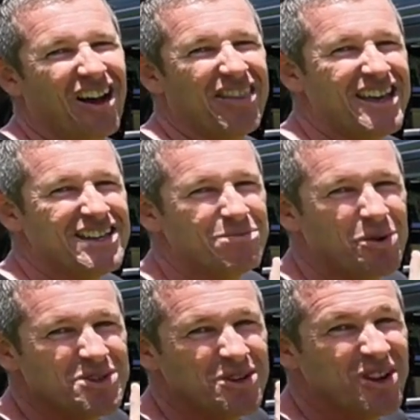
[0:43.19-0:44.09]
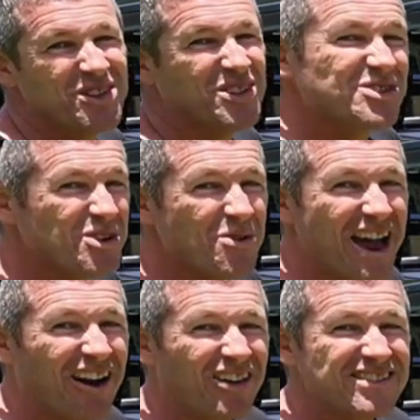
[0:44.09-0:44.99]
I think it's more suited to 2
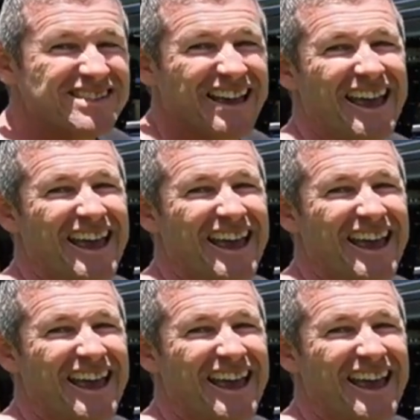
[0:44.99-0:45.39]
adults.